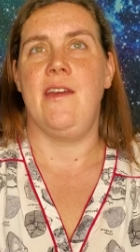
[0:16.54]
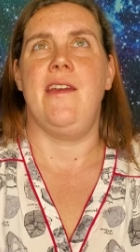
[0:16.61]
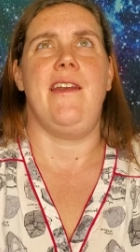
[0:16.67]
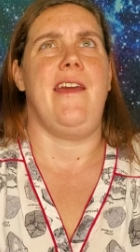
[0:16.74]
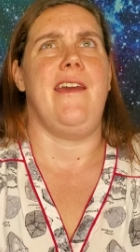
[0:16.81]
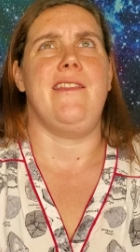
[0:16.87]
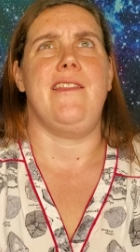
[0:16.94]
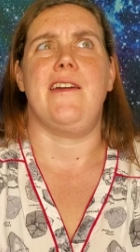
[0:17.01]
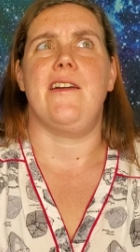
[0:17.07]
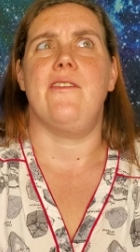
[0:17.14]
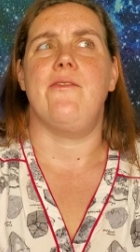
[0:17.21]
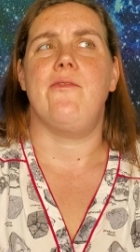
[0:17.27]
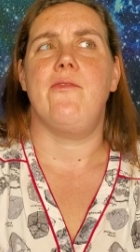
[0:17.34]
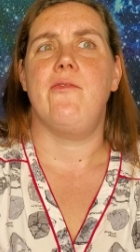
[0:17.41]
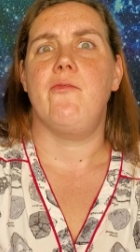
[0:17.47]
I had like a
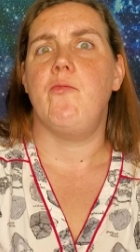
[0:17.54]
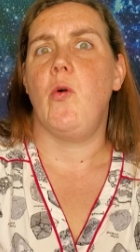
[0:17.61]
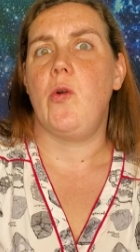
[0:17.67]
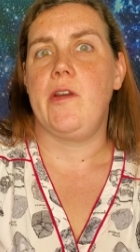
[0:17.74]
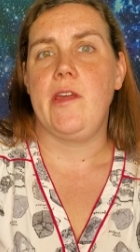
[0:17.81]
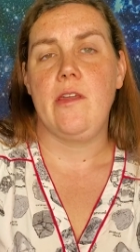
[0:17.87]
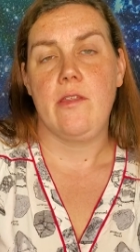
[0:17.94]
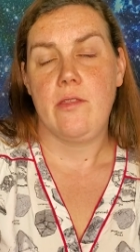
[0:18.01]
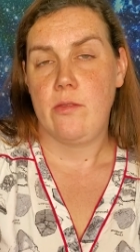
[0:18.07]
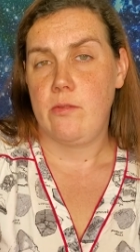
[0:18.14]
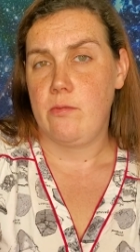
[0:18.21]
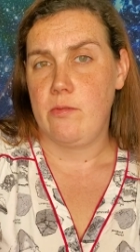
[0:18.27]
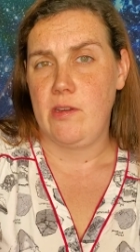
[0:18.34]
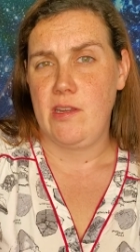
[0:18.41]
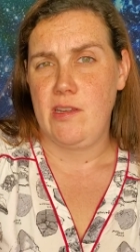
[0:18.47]

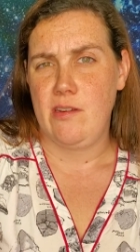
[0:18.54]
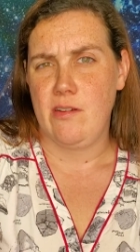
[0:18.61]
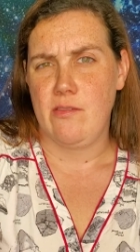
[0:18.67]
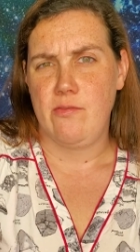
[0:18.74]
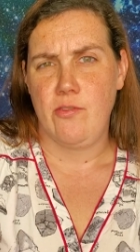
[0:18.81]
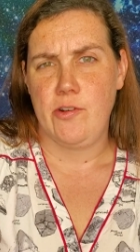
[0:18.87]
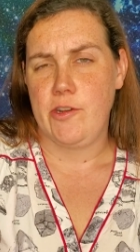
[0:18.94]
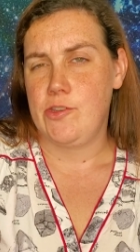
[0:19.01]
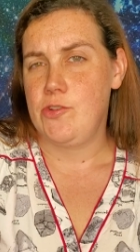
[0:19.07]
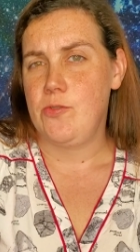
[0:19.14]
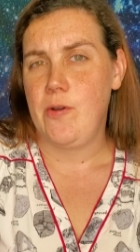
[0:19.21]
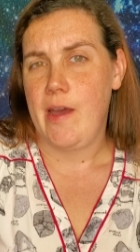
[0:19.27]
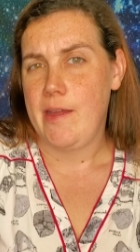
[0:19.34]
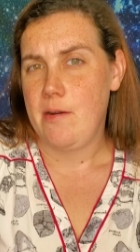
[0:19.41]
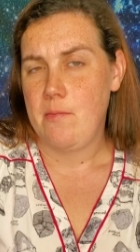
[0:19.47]
43 or 42
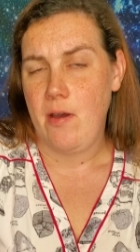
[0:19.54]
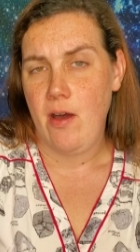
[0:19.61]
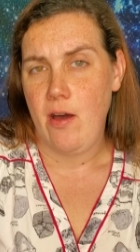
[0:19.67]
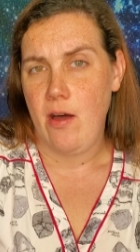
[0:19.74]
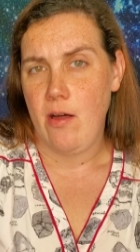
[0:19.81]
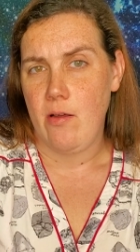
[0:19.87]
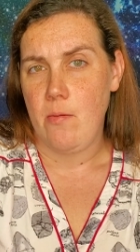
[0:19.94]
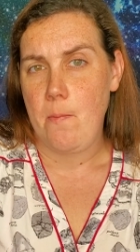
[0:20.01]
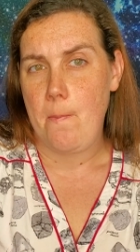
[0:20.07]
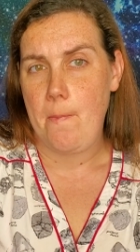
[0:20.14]
item haul,